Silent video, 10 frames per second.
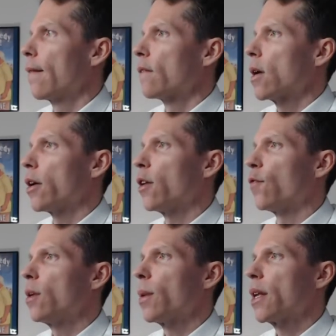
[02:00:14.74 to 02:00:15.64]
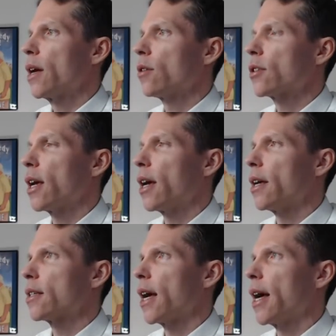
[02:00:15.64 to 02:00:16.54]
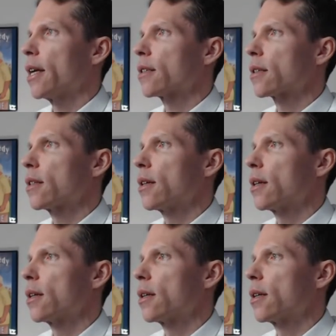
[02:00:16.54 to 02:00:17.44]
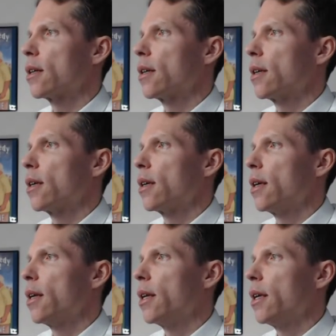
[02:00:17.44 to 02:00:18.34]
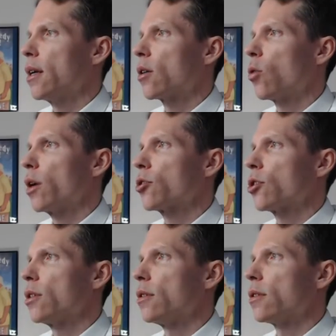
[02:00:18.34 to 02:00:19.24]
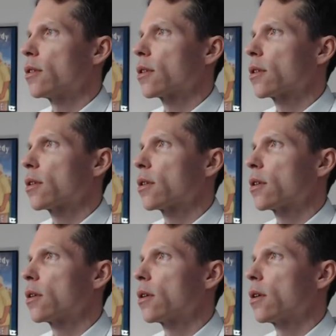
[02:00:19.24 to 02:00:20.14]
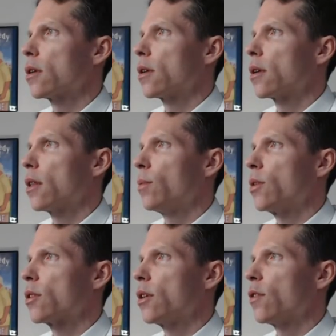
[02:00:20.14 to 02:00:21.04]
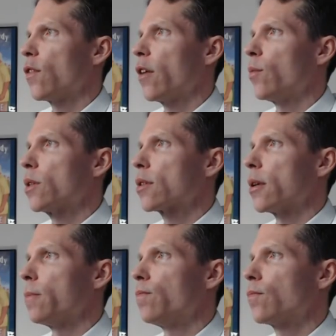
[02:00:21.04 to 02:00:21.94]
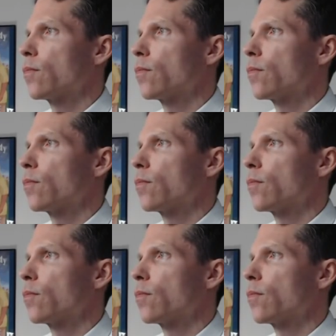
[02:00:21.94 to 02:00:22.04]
All right. If anybody else has asked any questions, let me see if I've missed them.